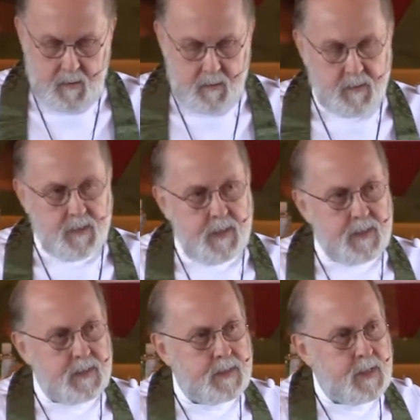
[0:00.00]
When
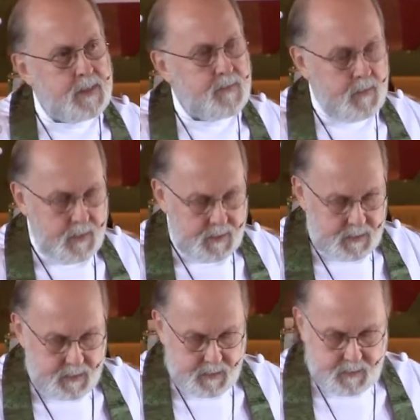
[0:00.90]
Jesus says, for
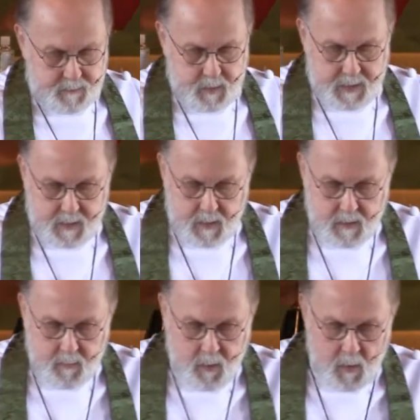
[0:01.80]
instance, blessed are
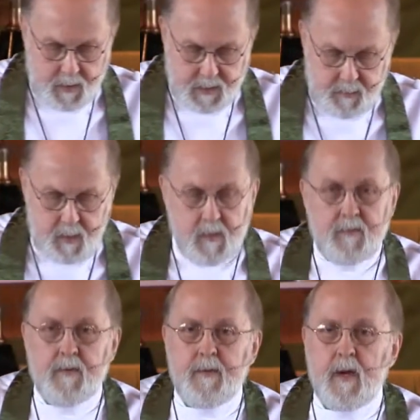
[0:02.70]
the poor in spirit,
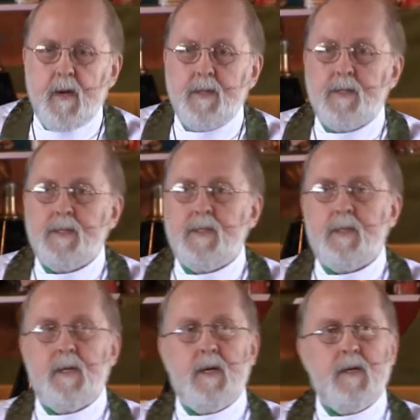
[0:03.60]
for theirs is the
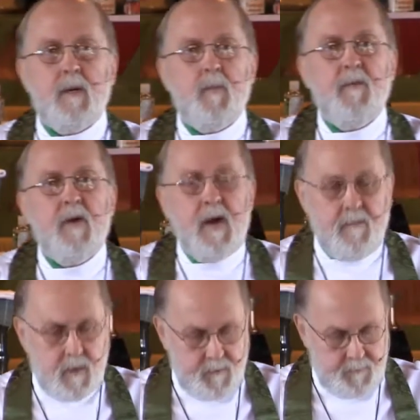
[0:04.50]
kingdom of
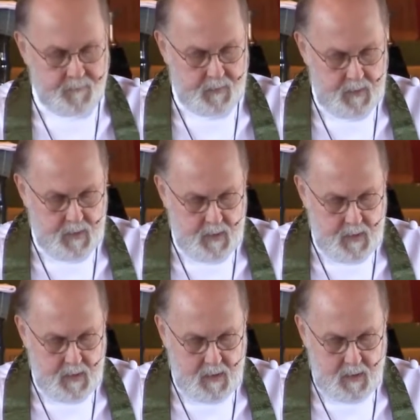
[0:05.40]
heaven,
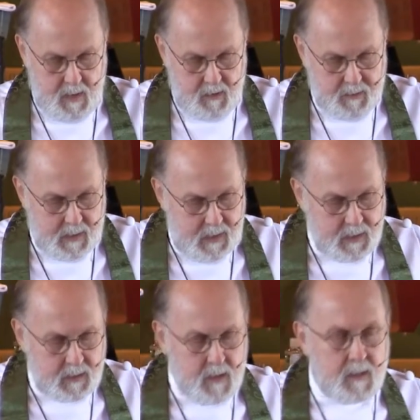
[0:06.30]
I don't think
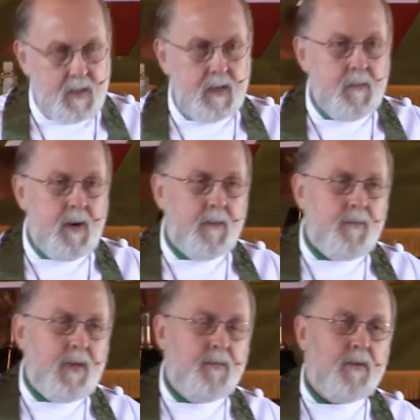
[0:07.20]
he's talking about
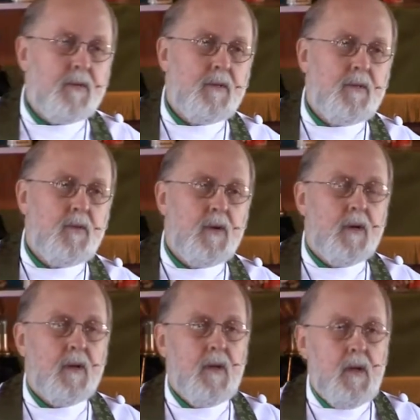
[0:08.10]
people who
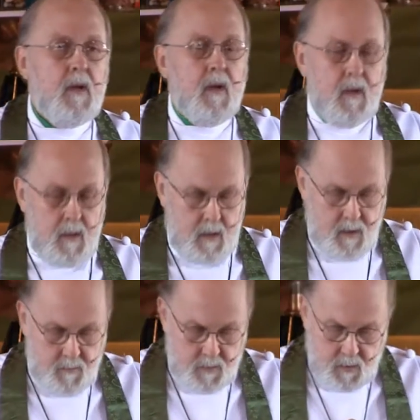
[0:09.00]
are
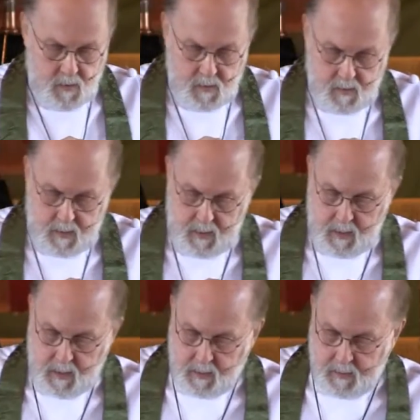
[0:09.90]
humble
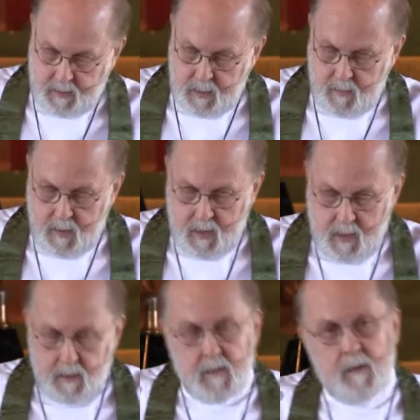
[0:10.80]
and
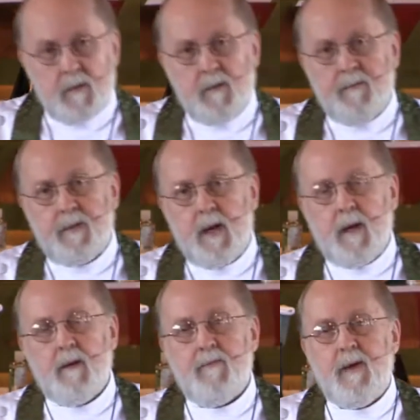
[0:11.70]
timid and who have
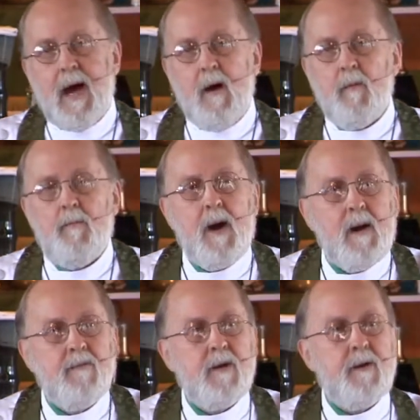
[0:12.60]
taken a vow of
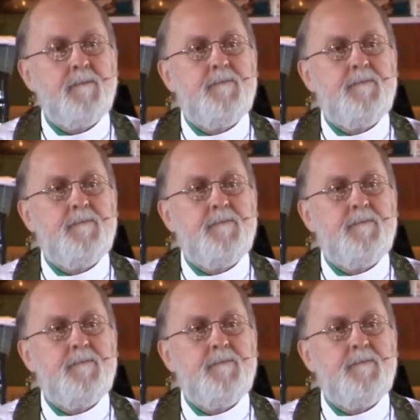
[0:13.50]
poverty.